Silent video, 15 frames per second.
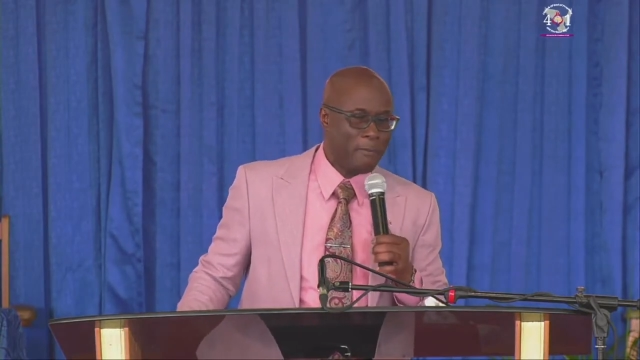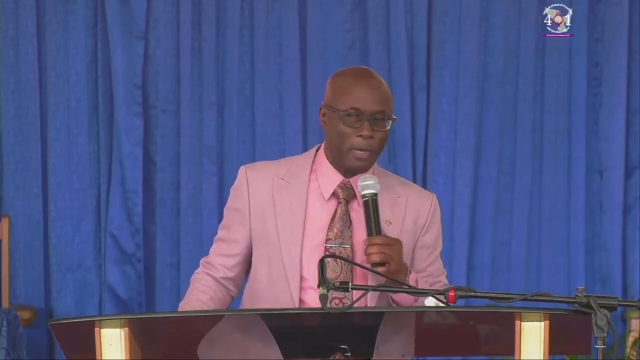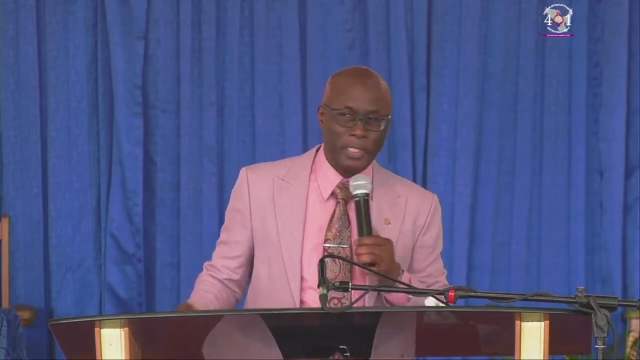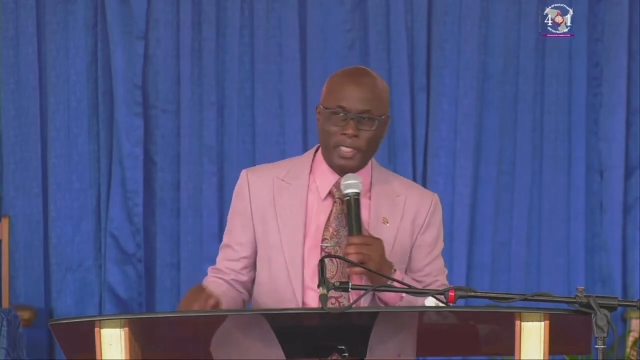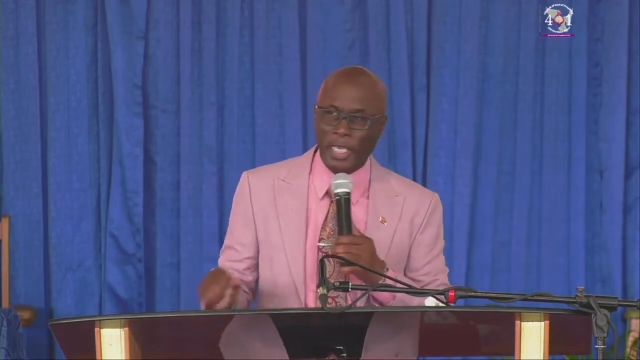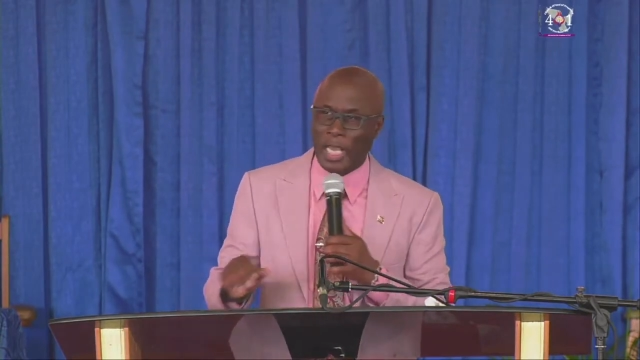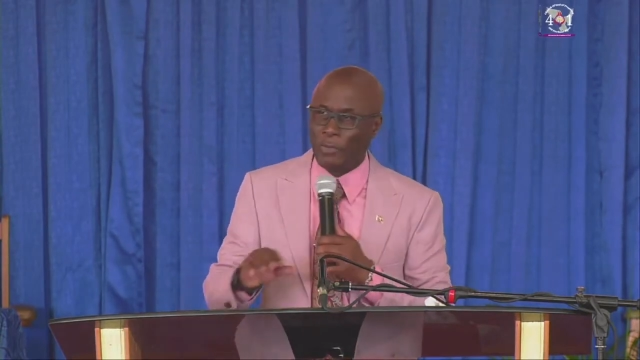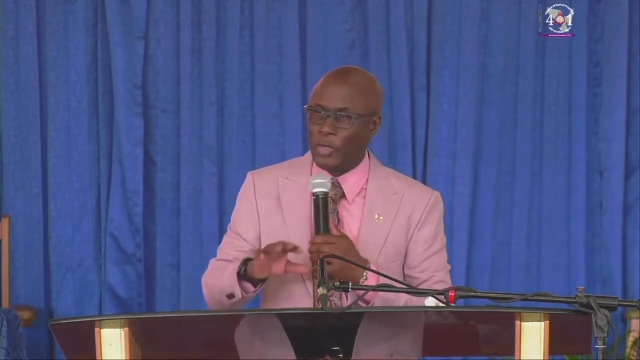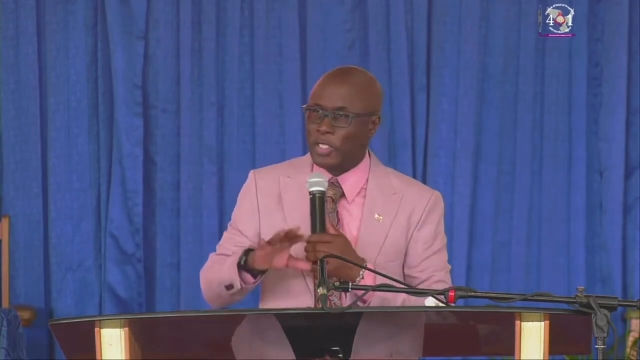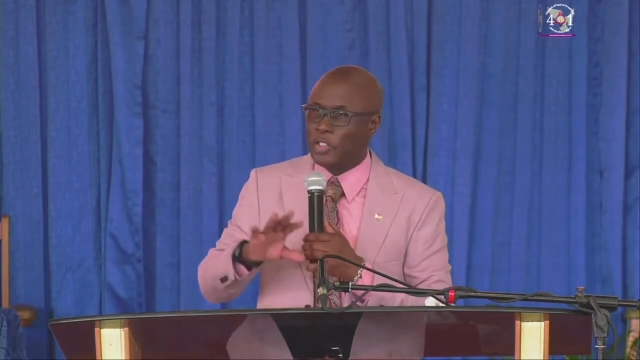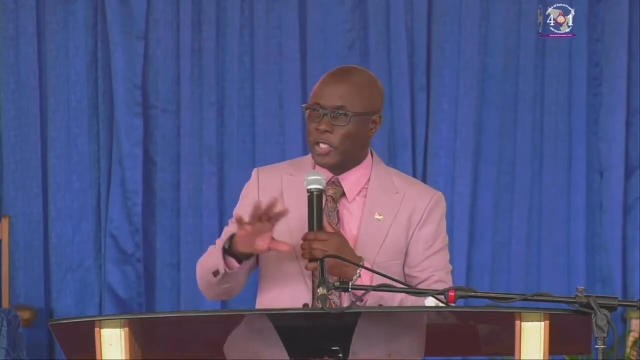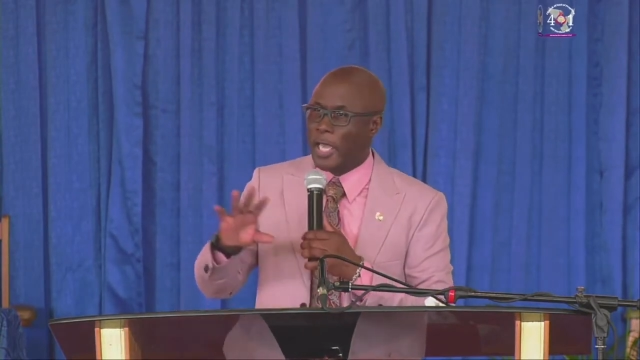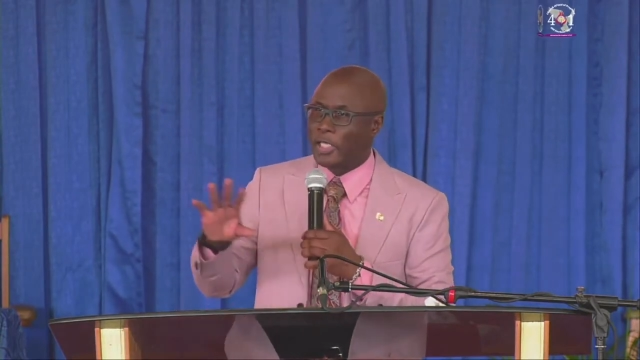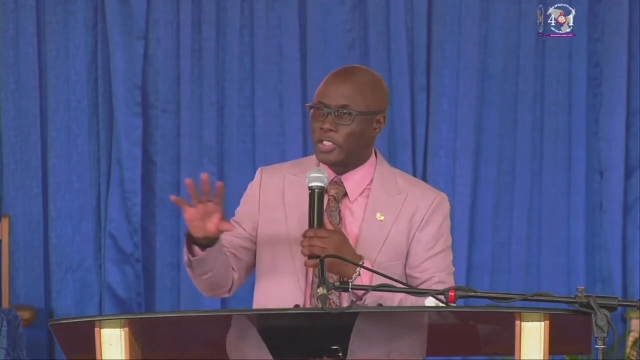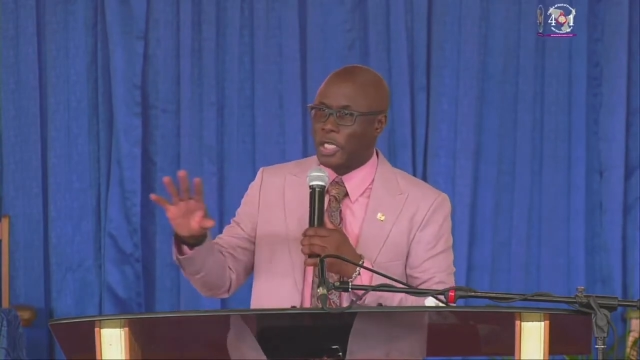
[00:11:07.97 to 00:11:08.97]
but can we
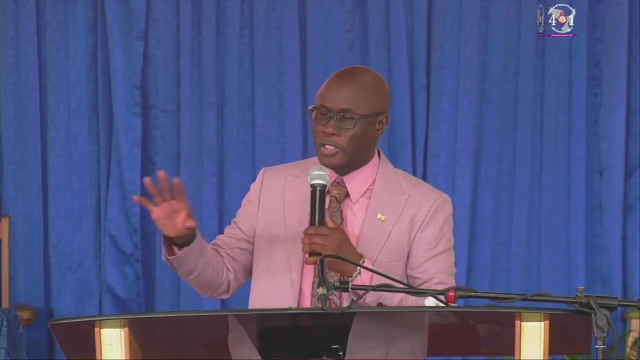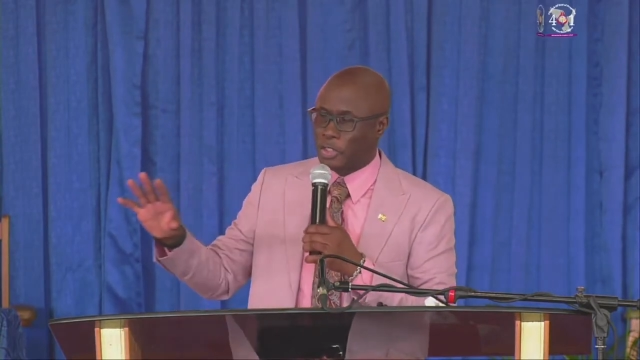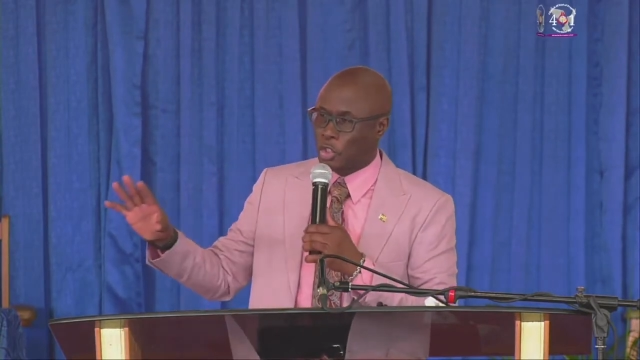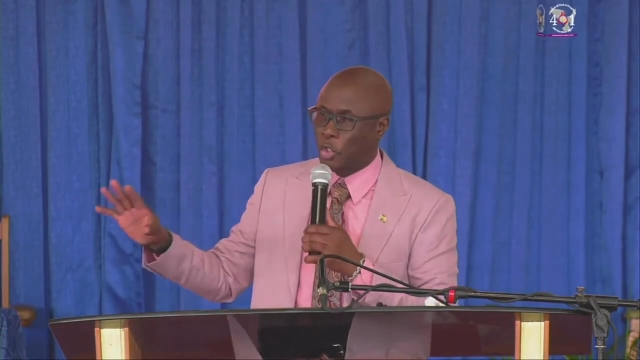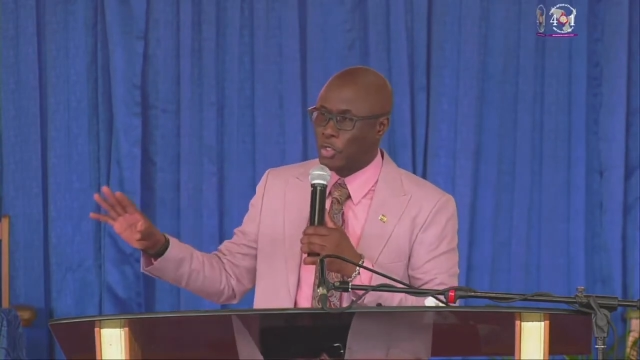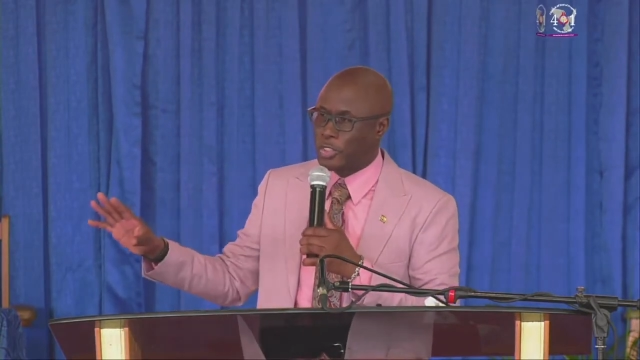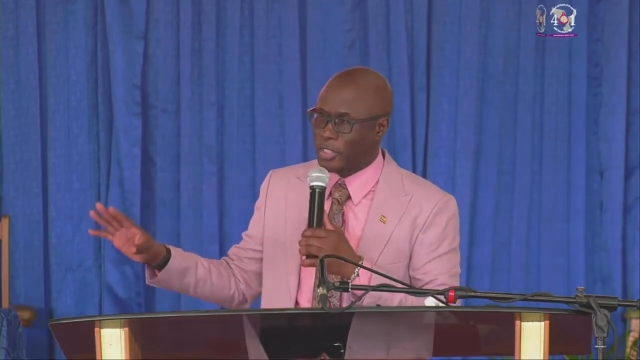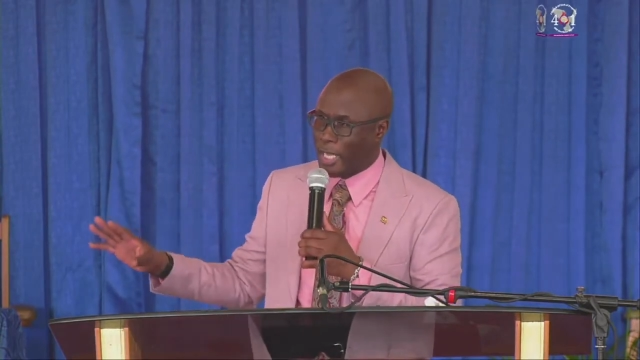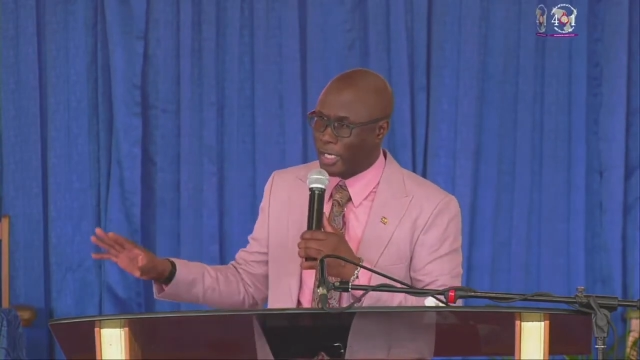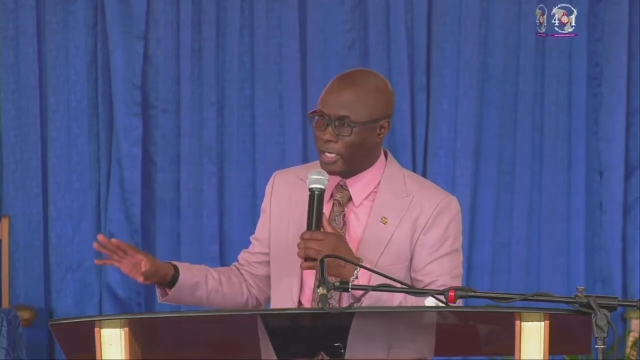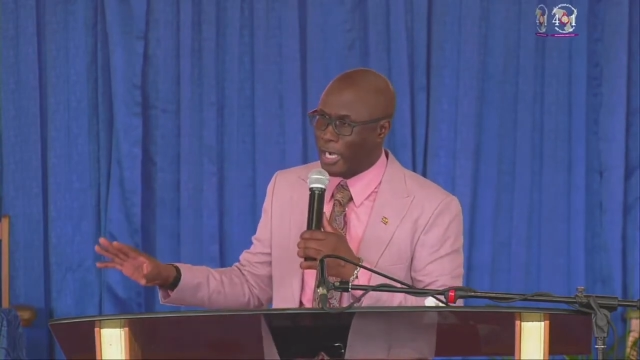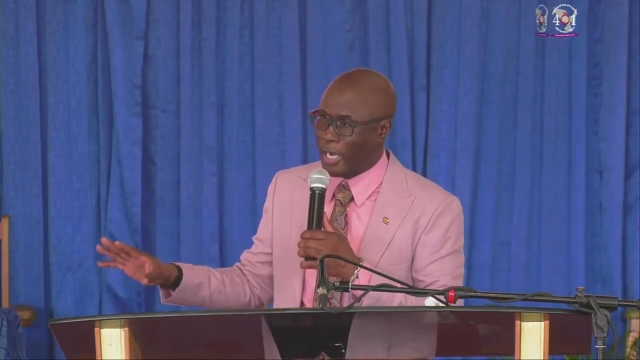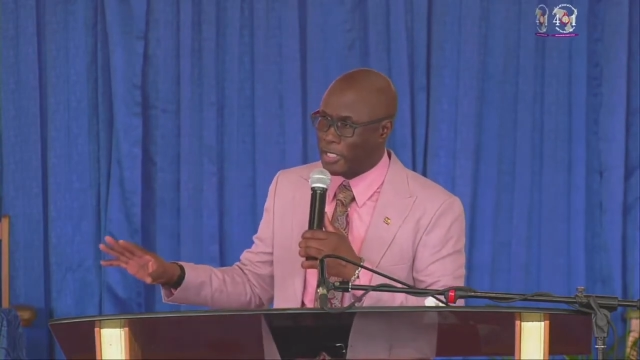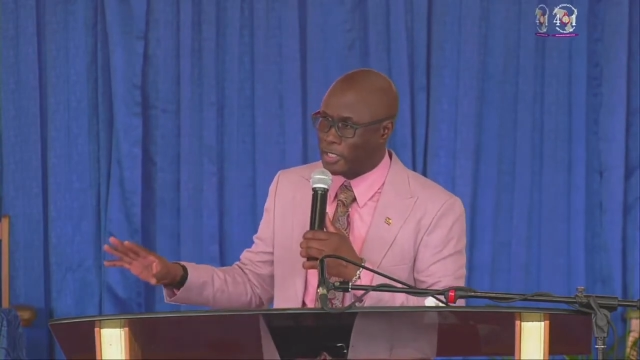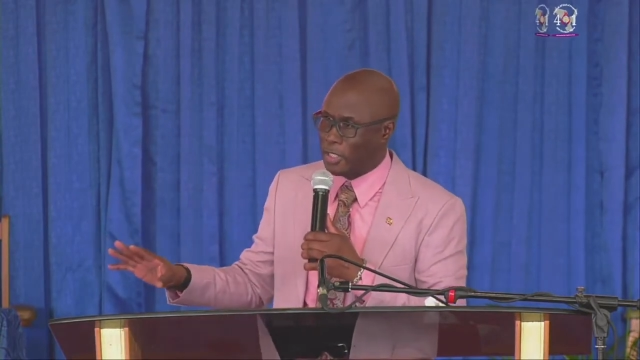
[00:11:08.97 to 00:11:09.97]
take just 2
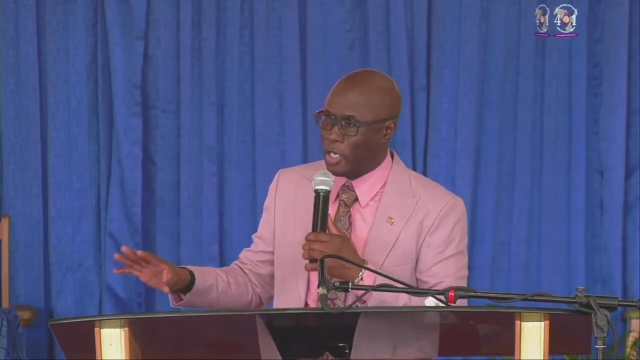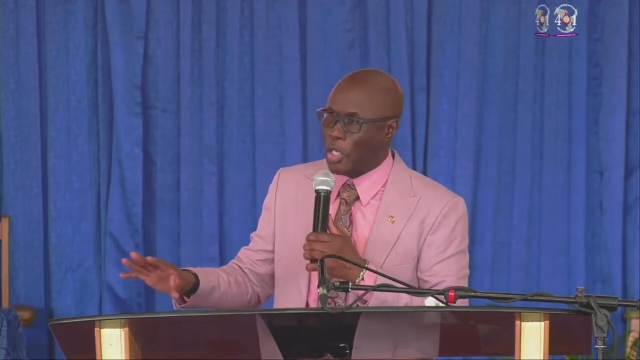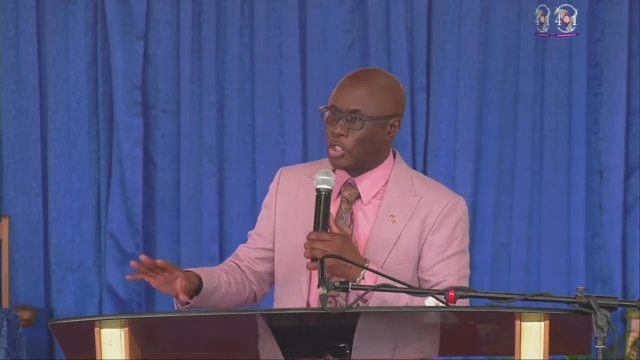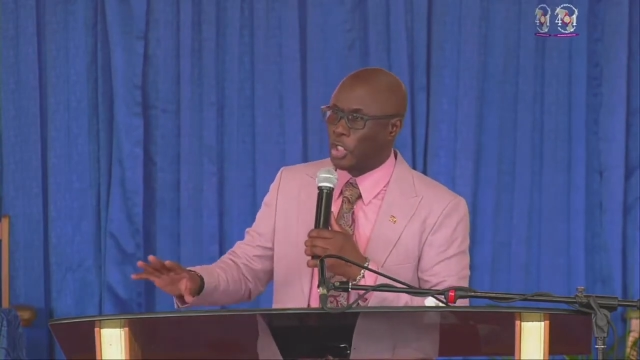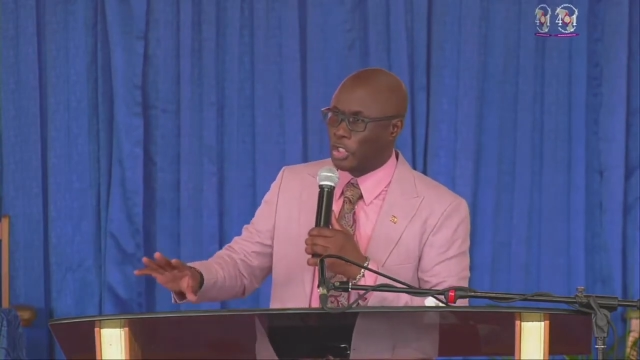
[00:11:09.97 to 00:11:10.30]
seconds